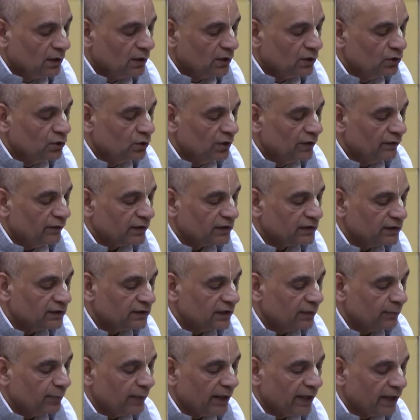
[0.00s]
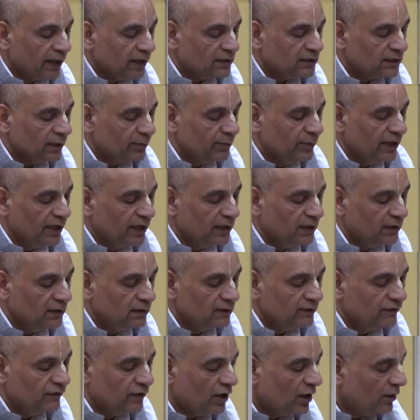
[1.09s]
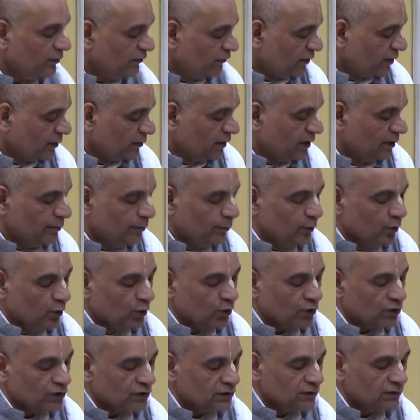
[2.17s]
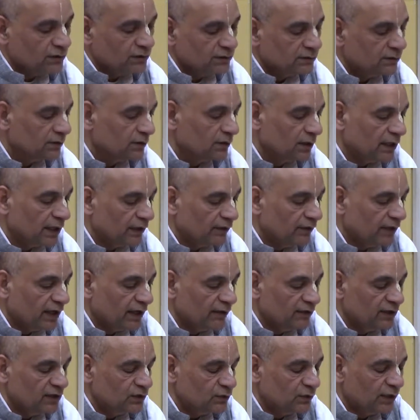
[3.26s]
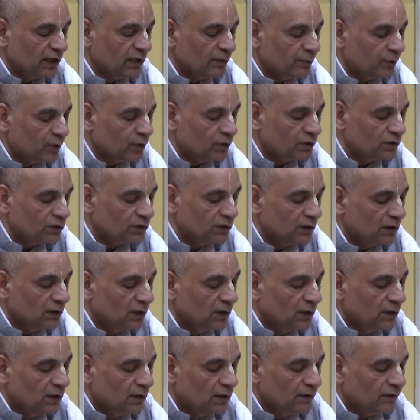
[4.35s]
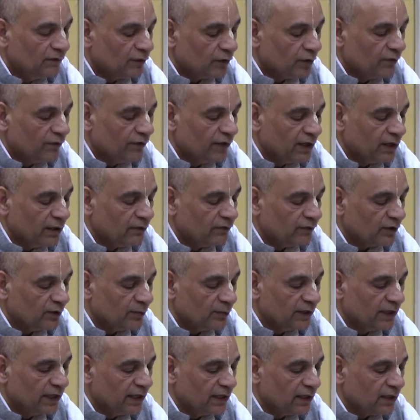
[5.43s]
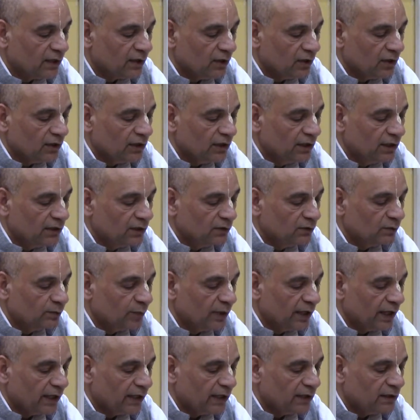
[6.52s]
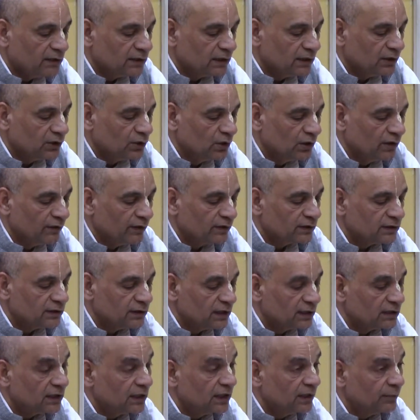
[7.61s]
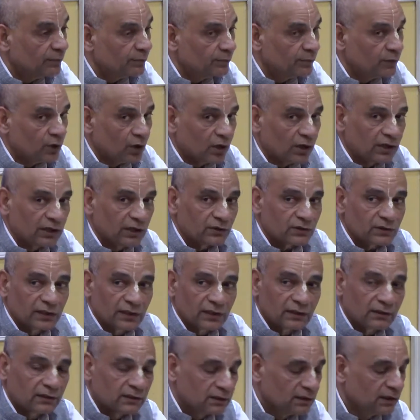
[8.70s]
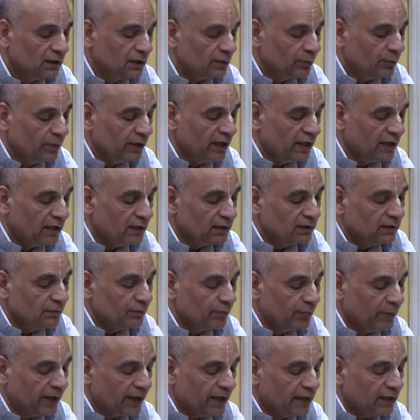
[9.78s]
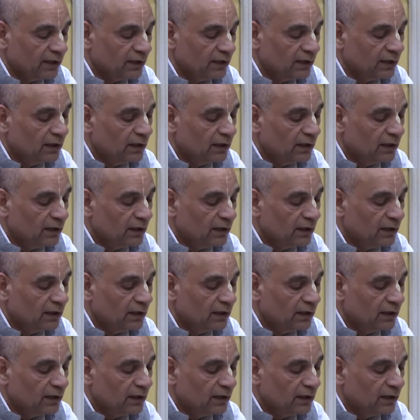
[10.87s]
universes and planets are being formed from the pores. You know, like we have the sweat pores. From, where, from there, all the new planets and the universes are keep continuously being made.